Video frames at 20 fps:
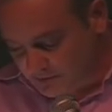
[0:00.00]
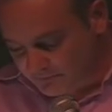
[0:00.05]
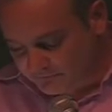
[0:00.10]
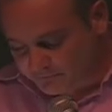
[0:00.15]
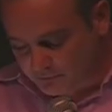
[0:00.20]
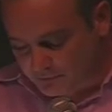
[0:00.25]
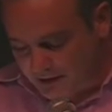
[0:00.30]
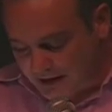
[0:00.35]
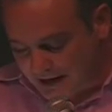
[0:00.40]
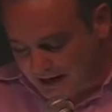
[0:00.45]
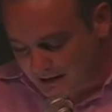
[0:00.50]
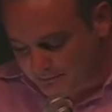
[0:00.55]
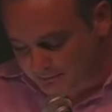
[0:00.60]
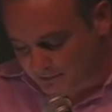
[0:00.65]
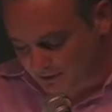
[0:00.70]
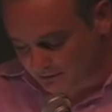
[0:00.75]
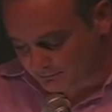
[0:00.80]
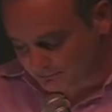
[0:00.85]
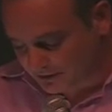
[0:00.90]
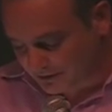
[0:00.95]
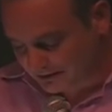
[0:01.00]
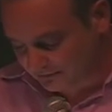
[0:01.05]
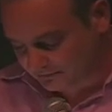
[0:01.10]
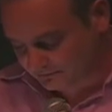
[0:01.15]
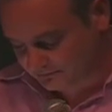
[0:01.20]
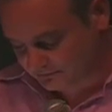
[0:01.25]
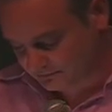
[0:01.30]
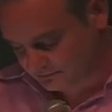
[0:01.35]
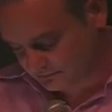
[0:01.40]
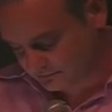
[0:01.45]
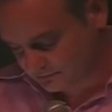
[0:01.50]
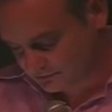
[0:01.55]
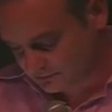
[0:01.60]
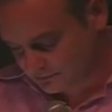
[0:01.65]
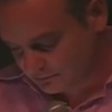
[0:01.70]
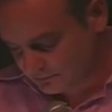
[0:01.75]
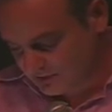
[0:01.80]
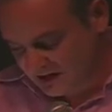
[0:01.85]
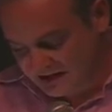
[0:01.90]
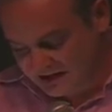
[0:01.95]
up from behind me on bikes,
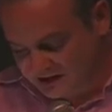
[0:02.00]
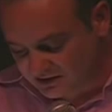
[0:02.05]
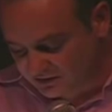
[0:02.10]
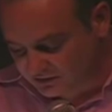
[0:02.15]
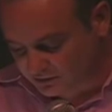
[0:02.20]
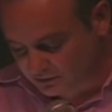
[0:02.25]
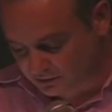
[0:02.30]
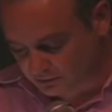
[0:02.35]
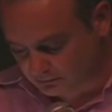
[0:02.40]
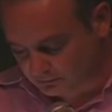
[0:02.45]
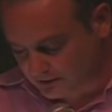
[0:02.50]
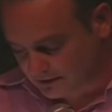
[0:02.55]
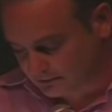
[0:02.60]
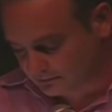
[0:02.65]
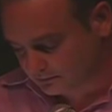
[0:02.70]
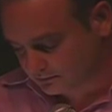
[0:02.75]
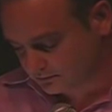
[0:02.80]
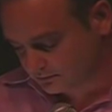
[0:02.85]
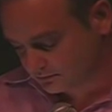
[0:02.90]
but I didn't turn around.